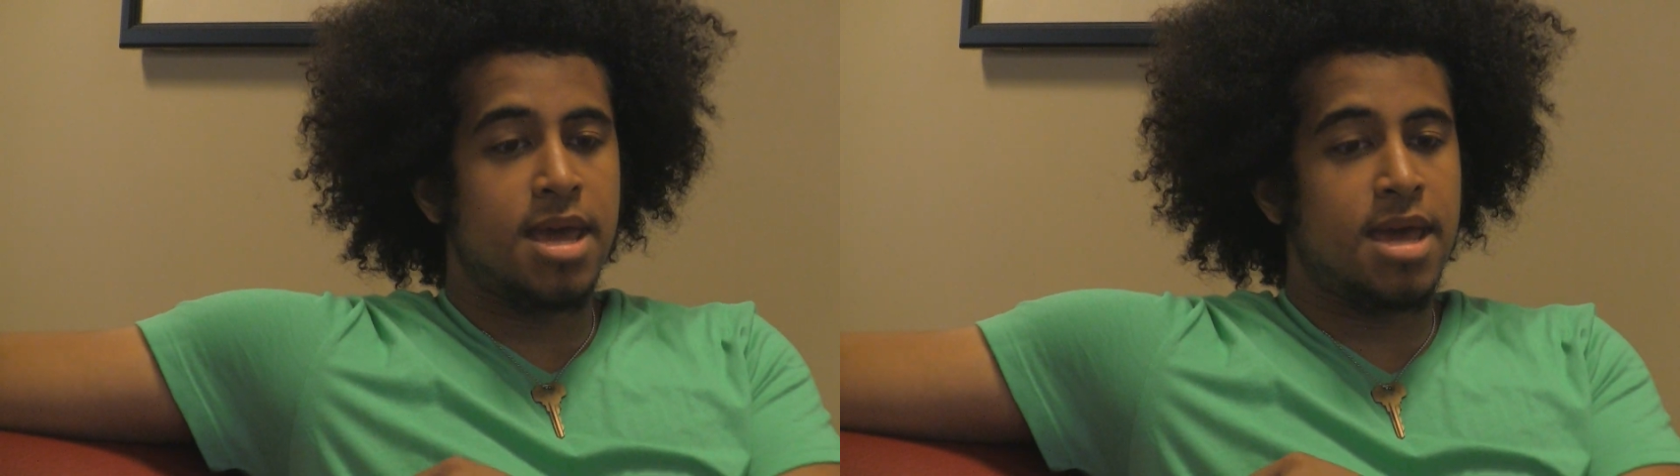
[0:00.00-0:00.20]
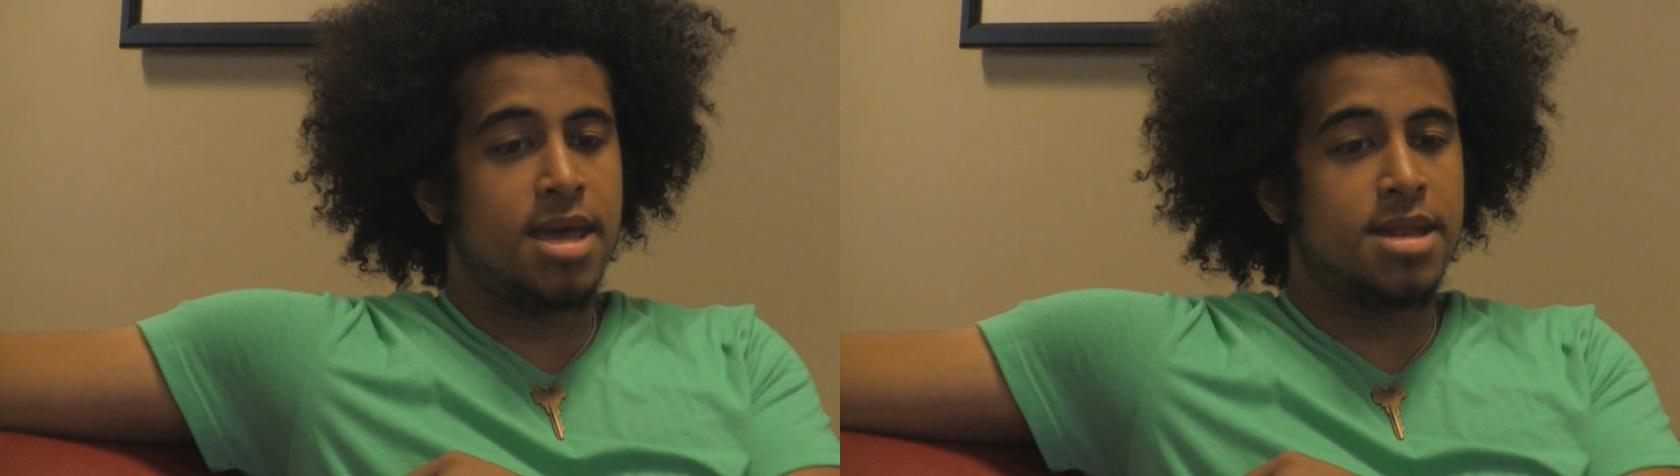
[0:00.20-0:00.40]

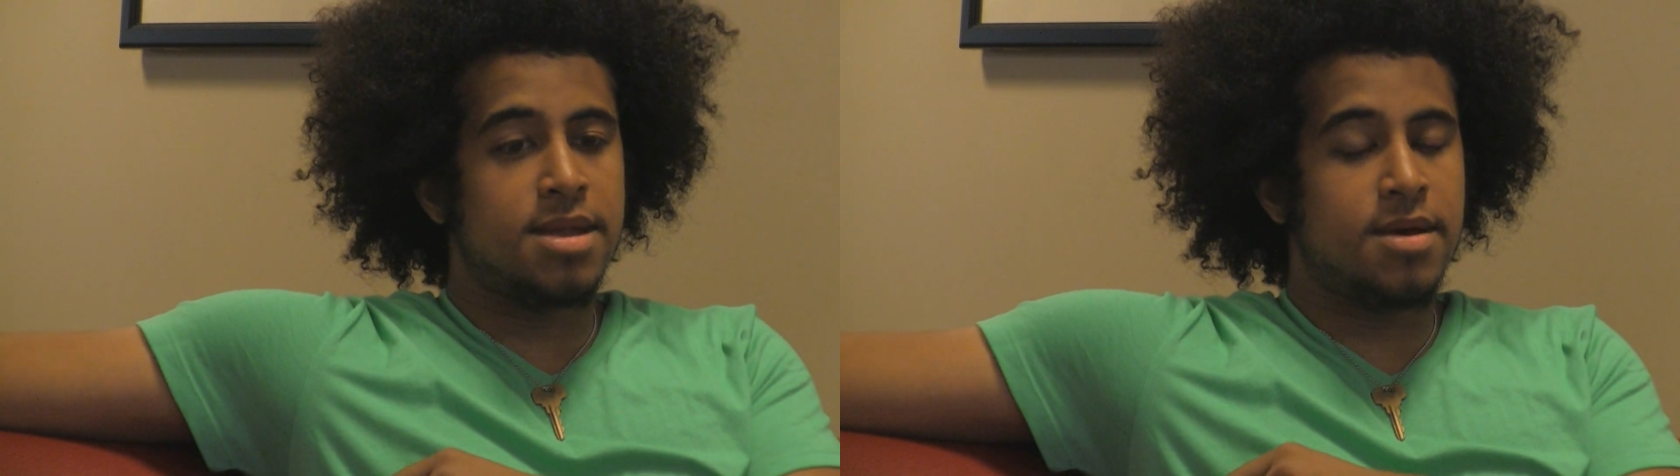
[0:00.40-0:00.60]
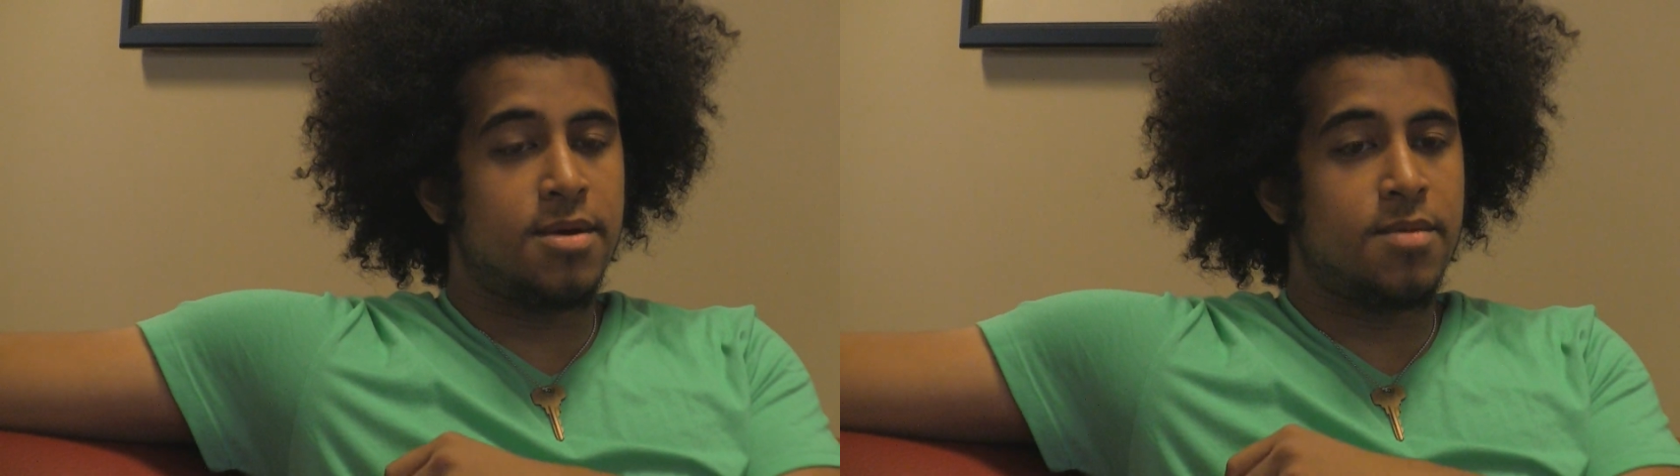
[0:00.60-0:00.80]
and
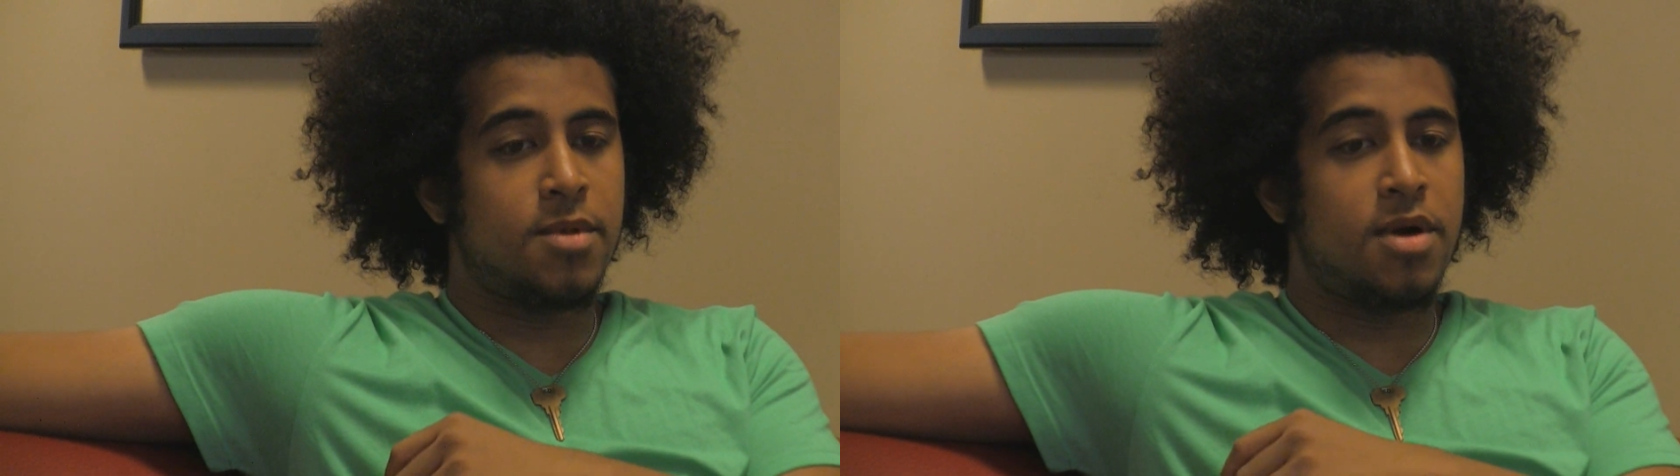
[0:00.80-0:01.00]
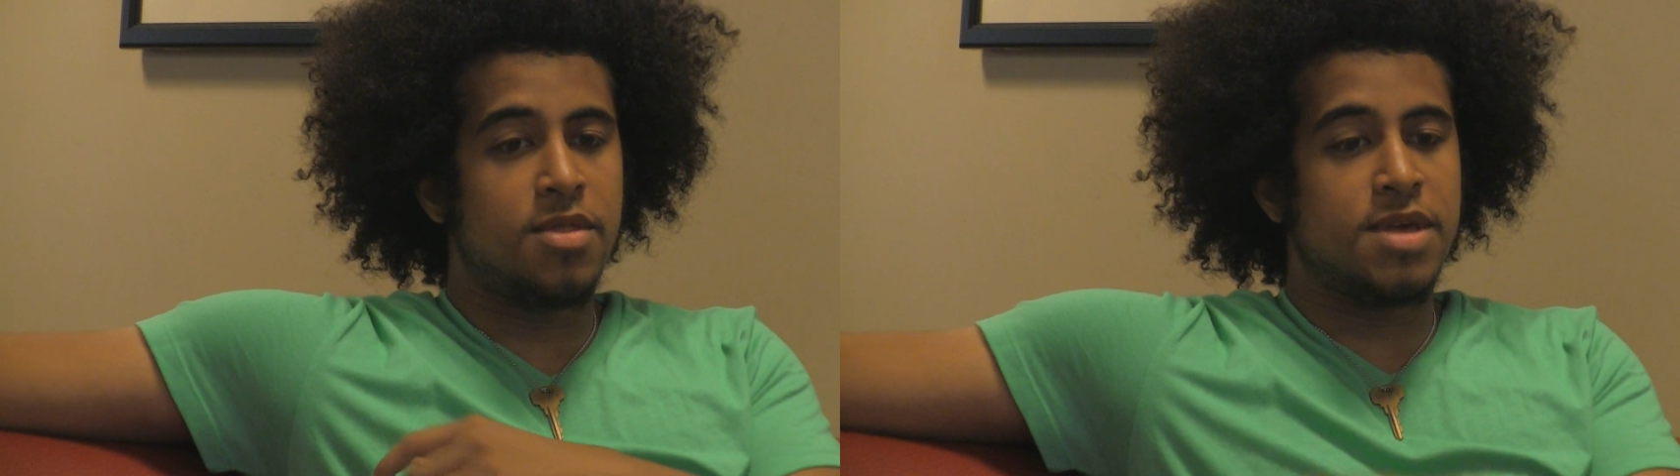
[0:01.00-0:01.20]

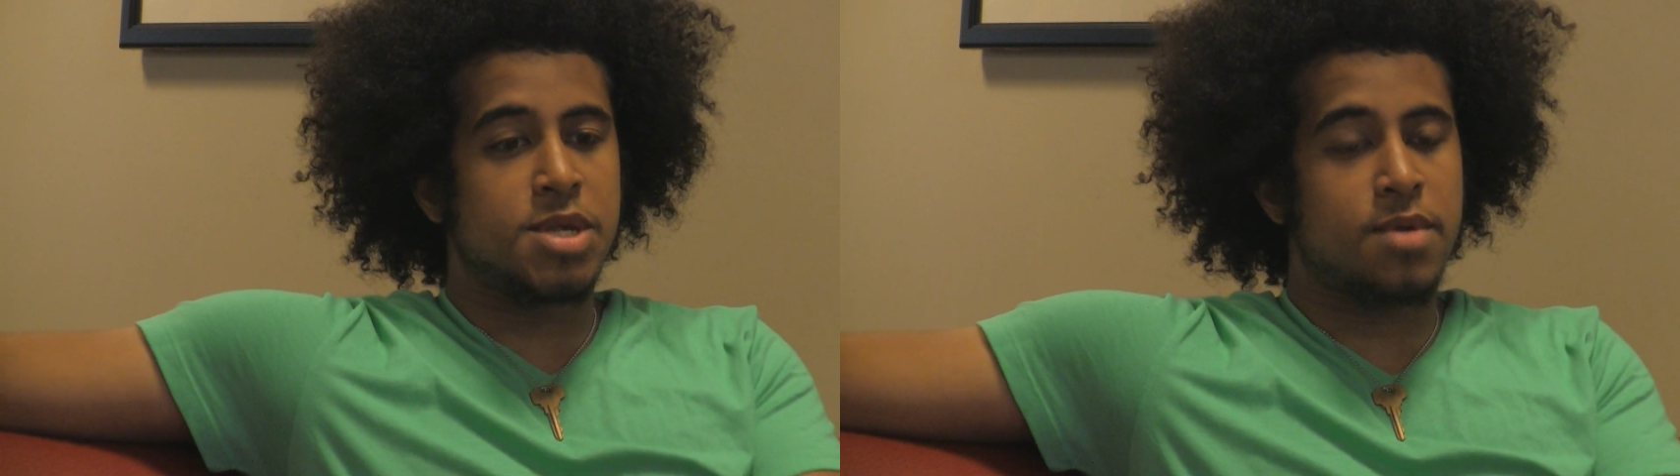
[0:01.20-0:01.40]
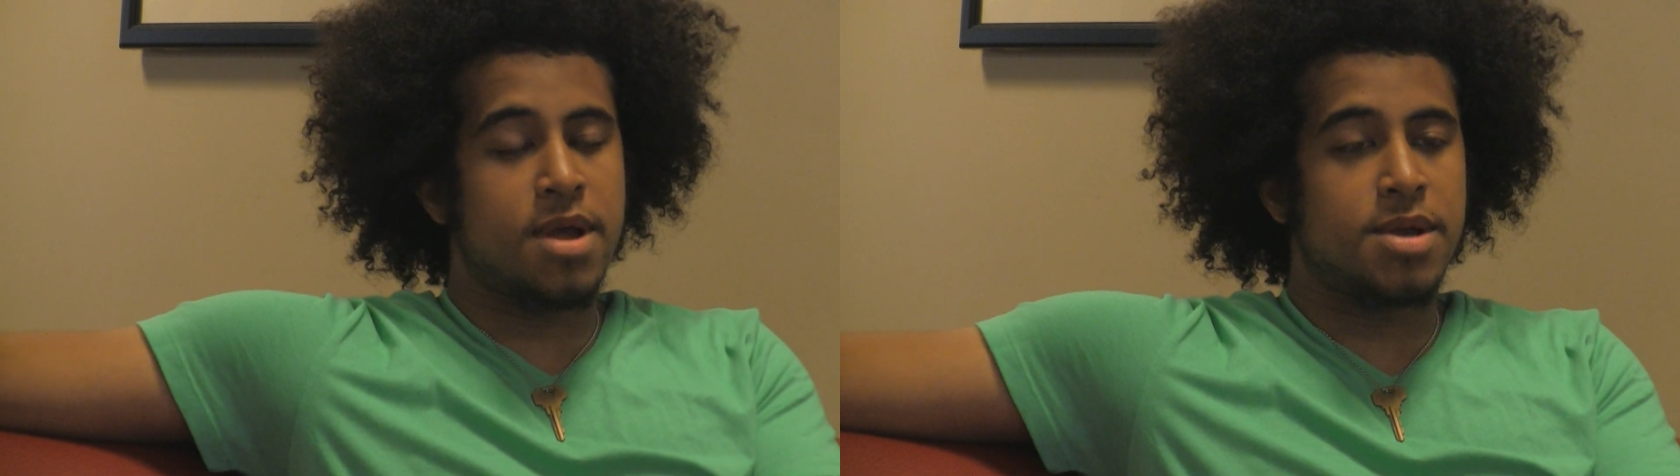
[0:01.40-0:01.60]
all the
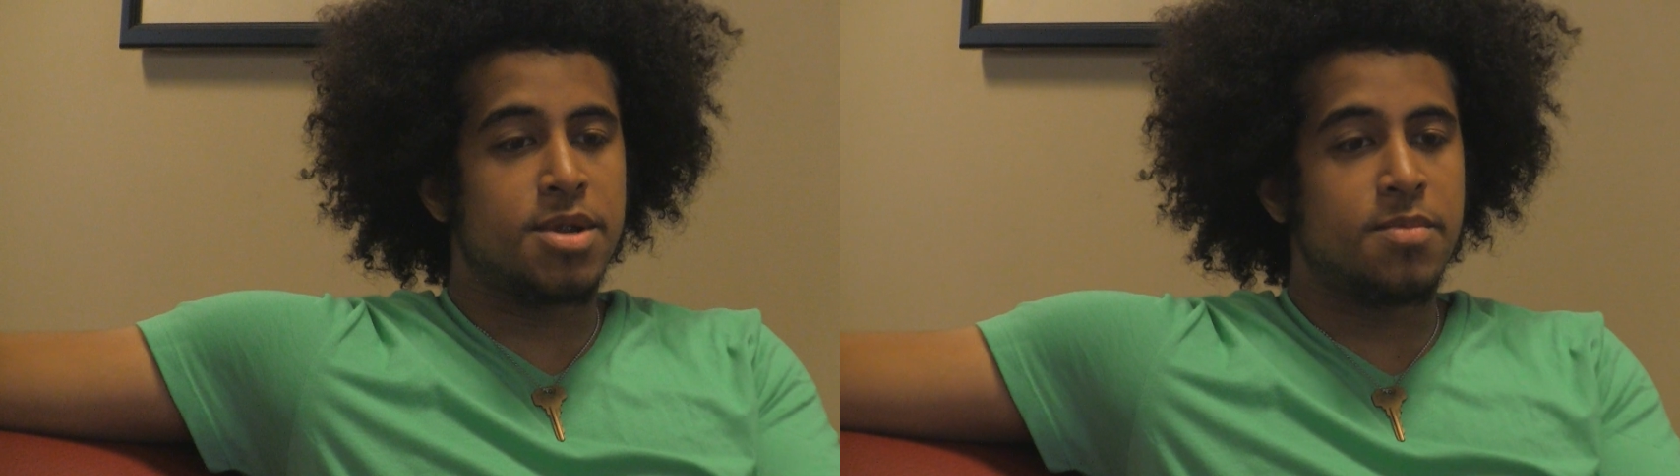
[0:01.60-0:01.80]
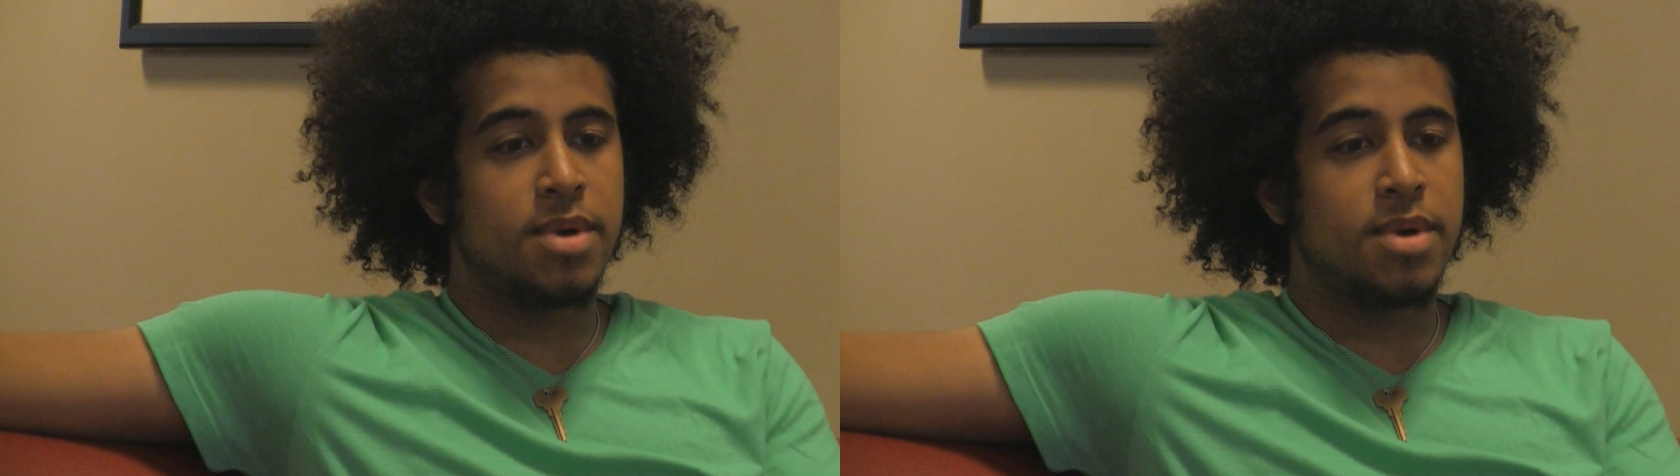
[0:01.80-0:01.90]
things around her.